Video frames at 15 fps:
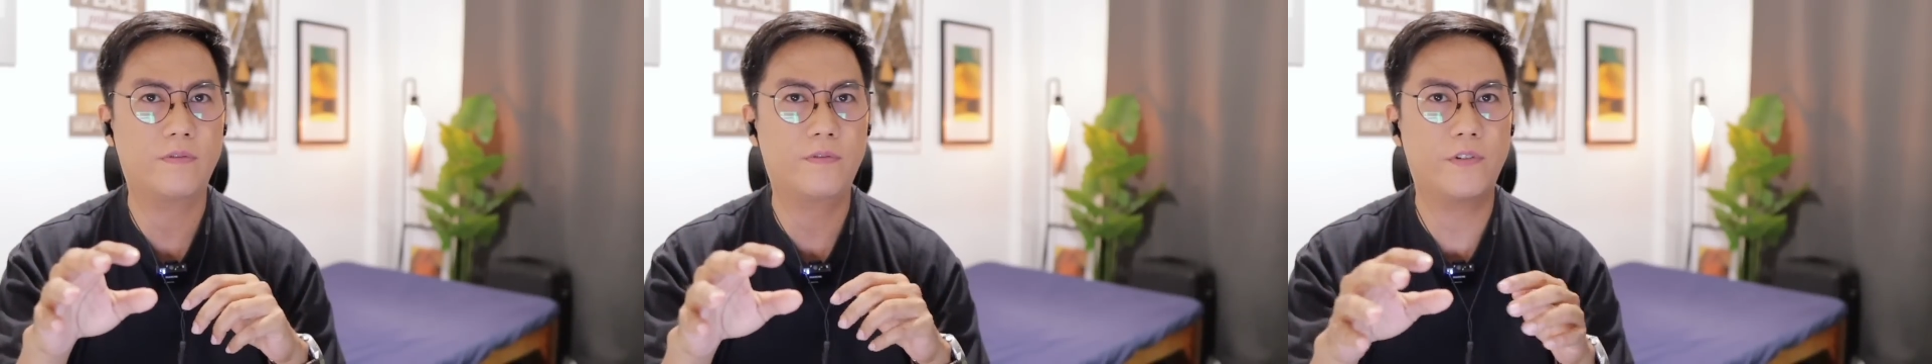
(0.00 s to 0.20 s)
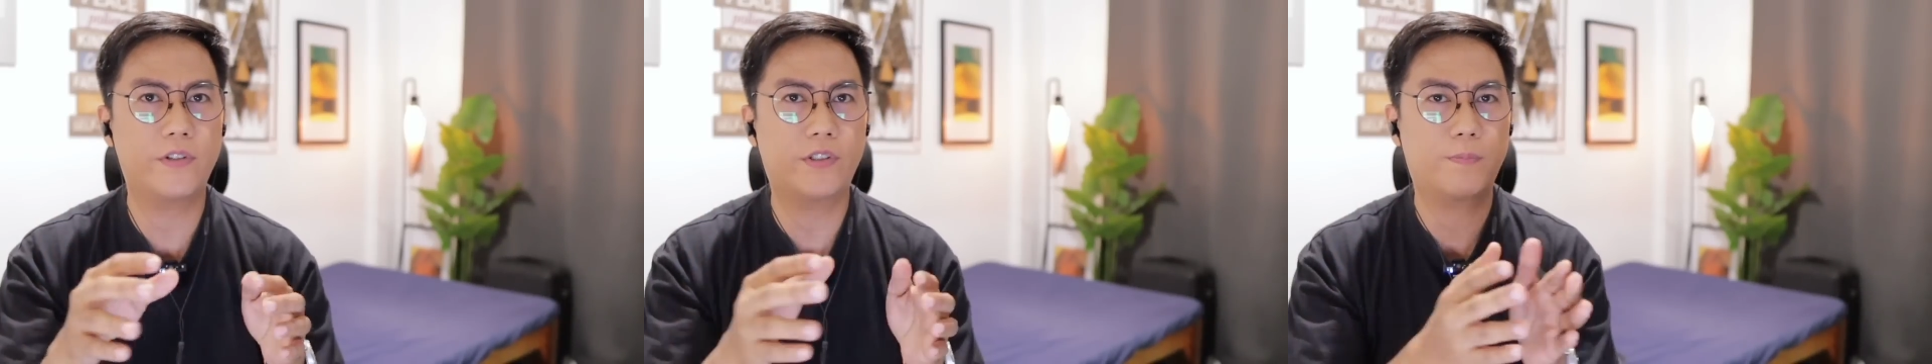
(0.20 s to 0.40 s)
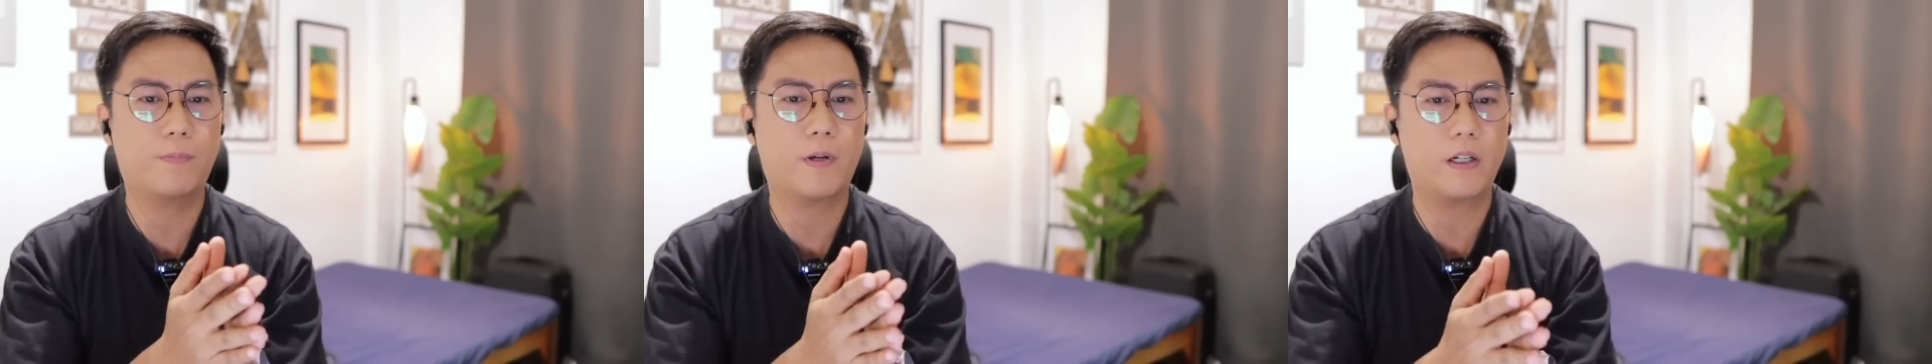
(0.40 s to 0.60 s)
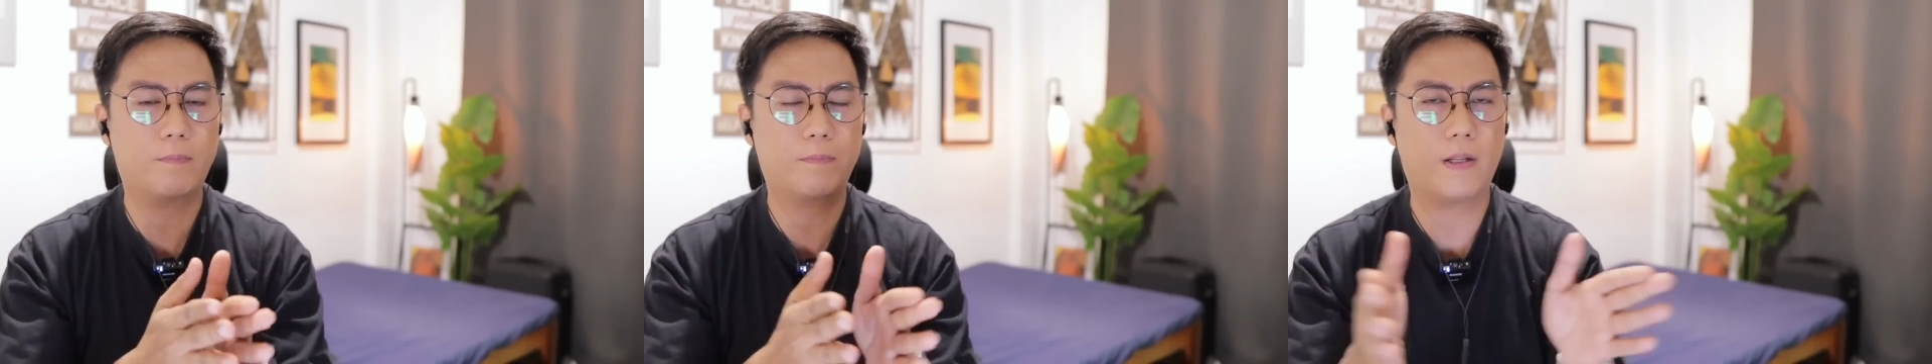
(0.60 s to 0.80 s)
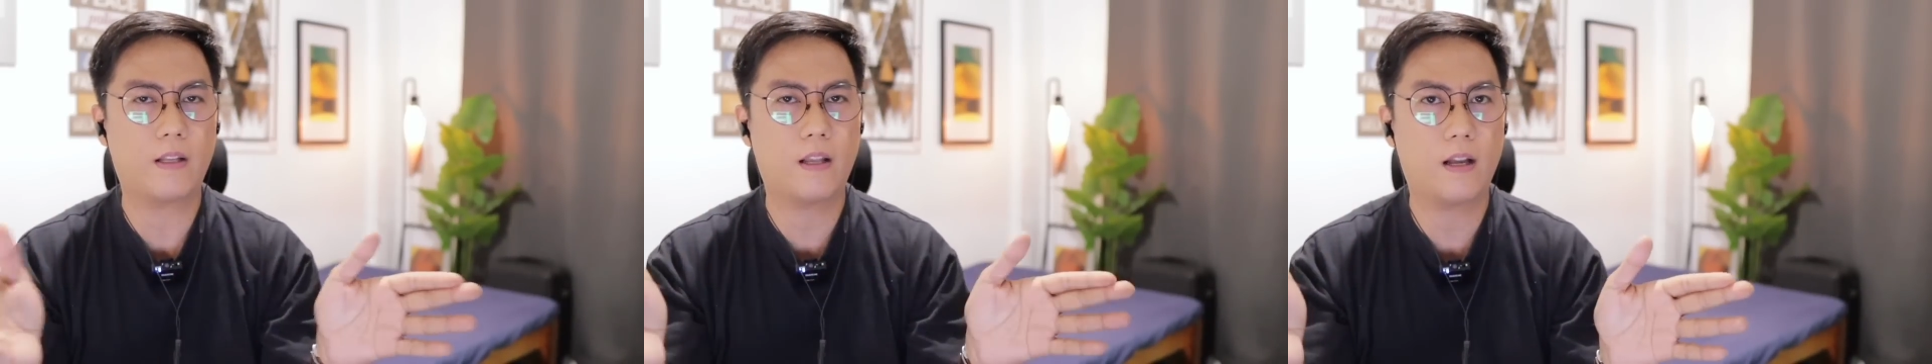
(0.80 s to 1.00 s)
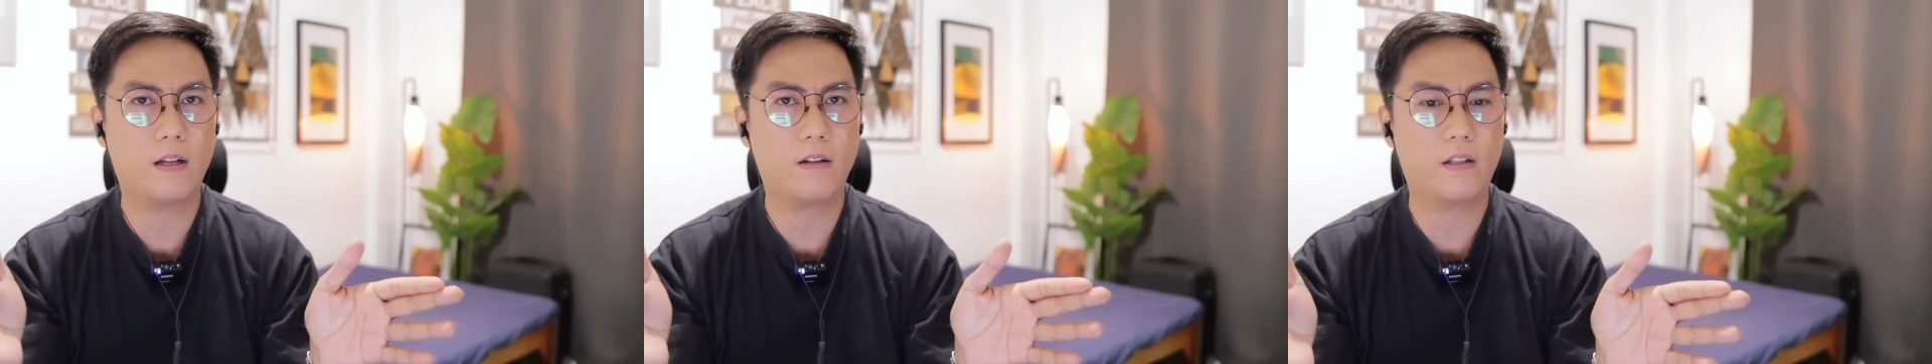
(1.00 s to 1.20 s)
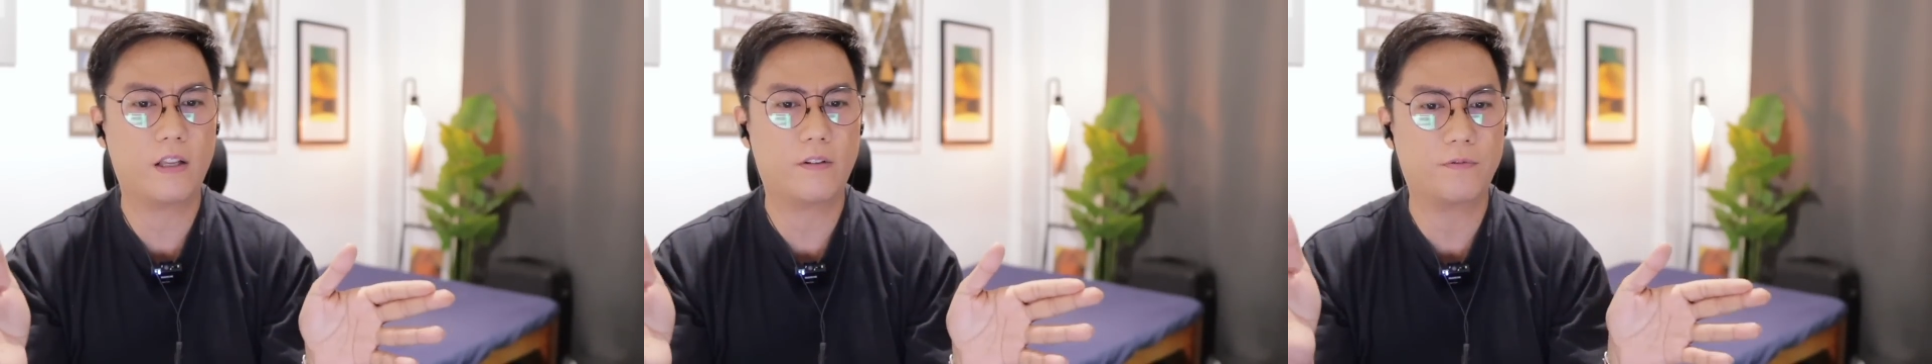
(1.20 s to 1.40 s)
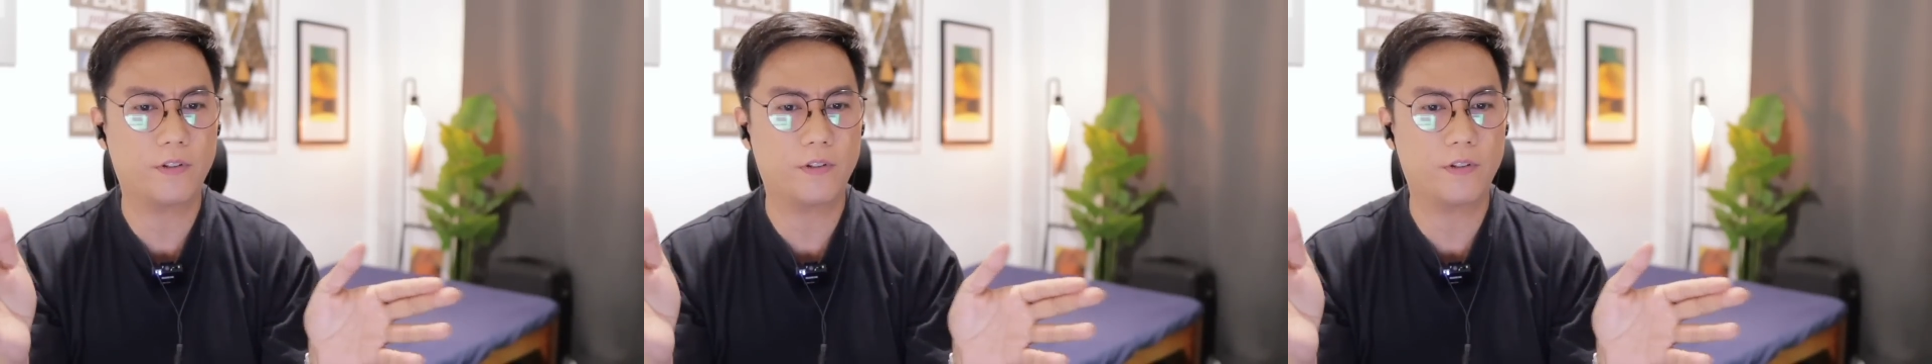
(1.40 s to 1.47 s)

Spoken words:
First part palang, like